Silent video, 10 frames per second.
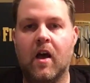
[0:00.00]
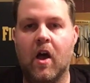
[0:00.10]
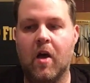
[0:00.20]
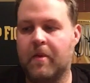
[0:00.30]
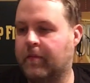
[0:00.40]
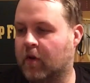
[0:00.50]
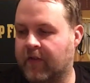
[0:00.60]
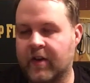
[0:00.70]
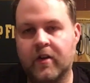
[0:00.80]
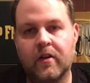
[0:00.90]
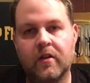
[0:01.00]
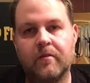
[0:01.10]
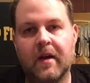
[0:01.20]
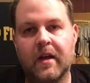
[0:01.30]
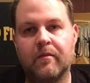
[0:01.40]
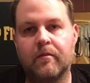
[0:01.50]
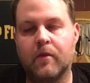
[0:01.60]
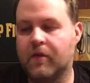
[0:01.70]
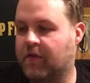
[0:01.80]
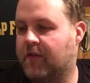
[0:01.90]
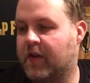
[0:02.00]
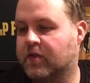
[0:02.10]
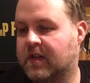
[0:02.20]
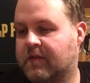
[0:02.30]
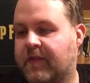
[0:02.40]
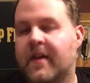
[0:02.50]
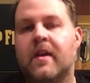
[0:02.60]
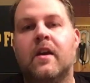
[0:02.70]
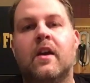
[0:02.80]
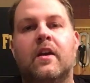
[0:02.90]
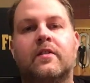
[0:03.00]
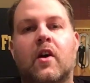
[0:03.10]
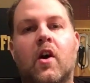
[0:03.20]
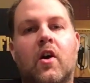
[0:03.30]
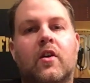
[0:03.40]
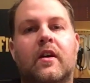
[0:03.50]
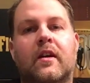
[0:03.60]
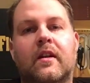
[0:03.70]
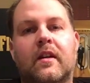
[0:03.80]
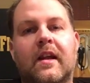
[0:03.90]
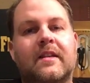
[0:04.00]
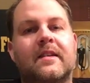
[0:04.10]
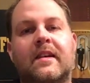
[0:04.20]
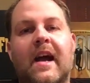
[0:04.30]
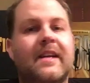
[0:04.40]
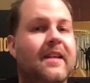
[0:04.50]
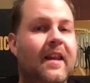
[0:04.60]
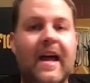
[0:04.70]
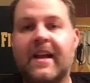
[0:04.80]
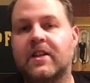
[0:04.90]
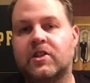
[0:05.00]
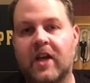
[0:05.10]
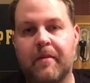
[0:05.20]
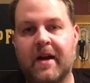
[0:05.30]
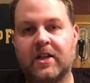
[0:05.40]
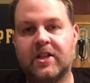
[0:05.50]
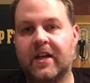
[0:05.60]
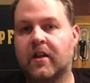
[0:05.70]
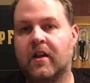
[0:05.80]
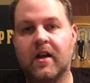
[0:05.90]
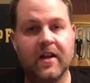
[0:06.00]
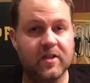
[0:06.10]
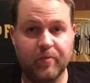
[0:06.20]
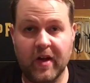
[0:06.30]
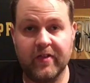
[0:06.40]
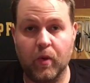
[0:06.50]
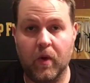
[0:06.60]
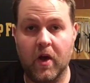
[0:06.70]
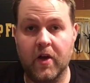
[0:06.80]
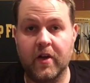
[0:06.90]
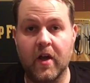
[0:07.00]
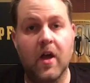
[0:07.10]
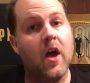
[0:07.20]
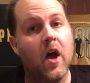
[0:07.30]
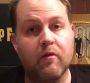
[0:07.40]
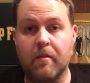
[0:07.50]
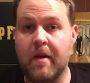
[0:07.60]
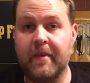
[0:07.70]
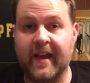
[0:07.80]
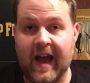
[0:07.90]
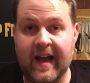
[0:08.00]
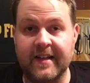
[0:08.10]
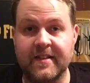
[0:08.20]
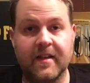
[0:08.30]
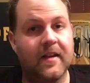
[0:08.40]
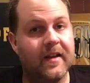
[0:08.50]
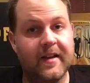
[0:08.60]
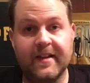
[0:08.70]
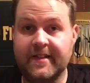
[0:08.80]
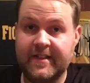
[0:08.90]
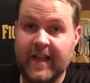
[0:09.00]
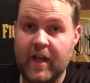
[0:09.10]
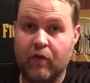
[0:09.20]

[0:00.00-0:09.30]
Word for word: Um, I'm loving my movie reviews and everything. So, like I said, guys, like and share my channel, spread the word, and remember, guys, stay